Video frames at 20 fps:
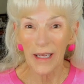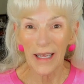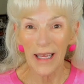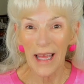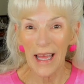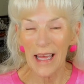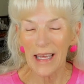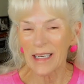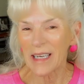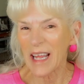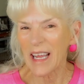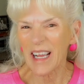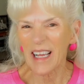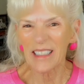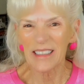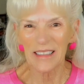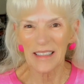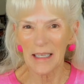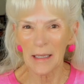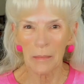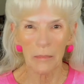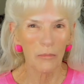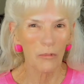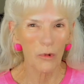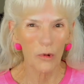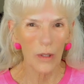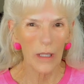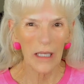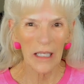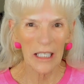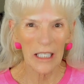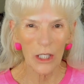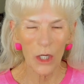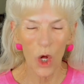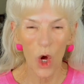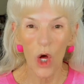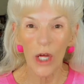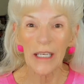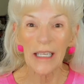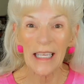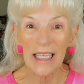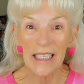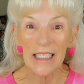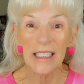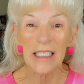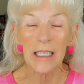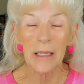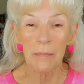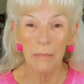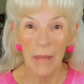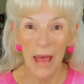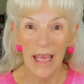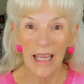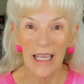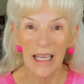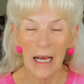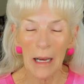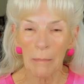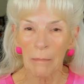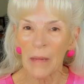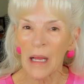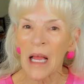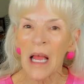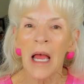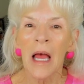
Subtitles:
And like I said, I'm really not into makeup.